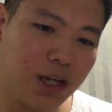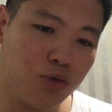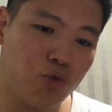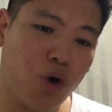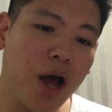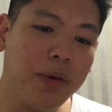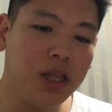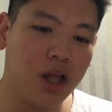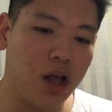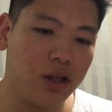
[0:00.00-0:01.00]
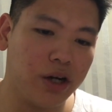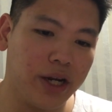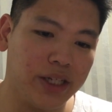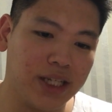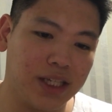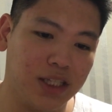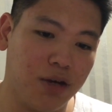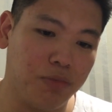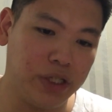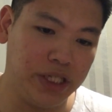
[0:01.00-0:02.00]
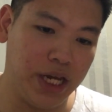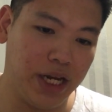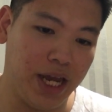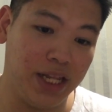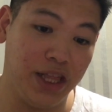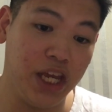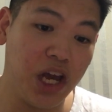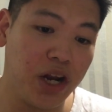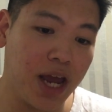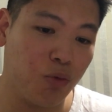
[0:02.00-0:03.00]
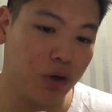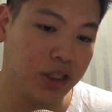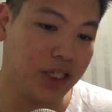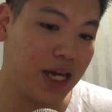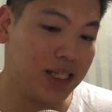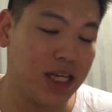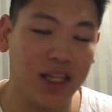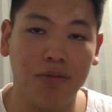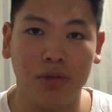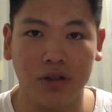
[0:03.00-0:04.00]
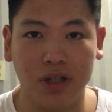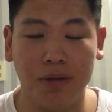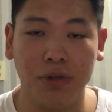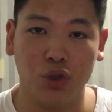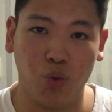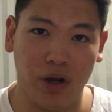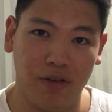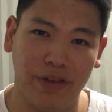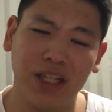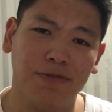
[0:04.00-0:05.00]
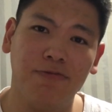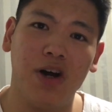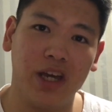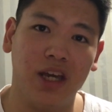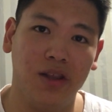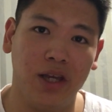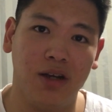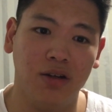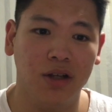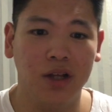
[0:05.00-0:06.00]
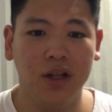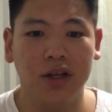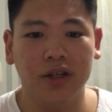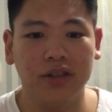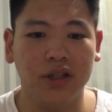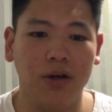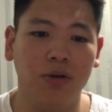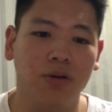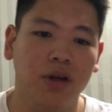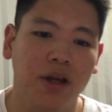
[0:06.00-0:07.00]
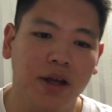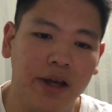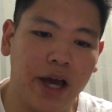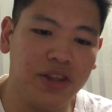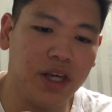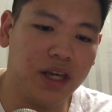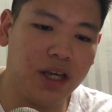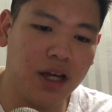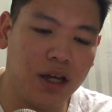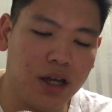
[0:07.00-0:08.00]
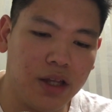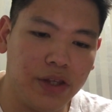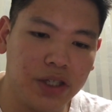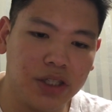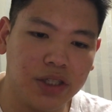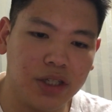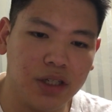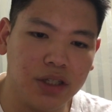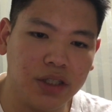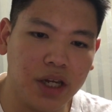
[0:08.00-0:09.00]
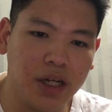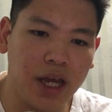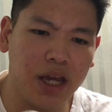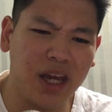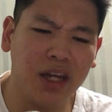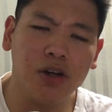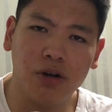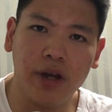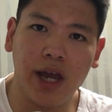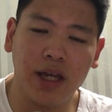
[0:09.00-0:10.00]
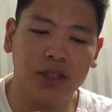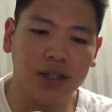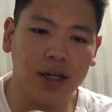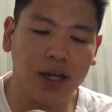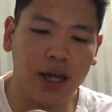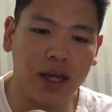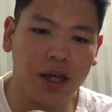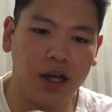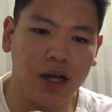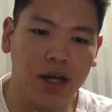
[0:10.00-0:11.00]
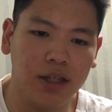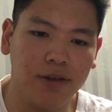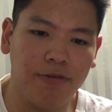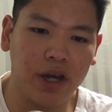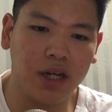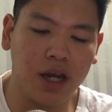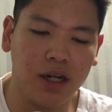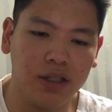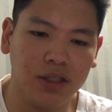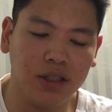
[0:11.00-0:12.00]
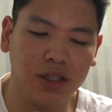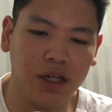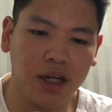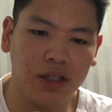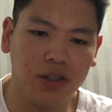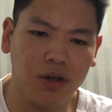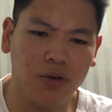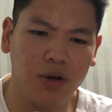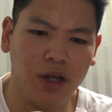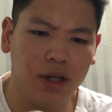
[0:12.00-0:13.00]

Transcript: Robbie Lawler is at number 10 and Leon Edwards is at number 12. That's fucking illegal. So I think this Sunday in Korea, it's Sunday. The fight night is Sunday, so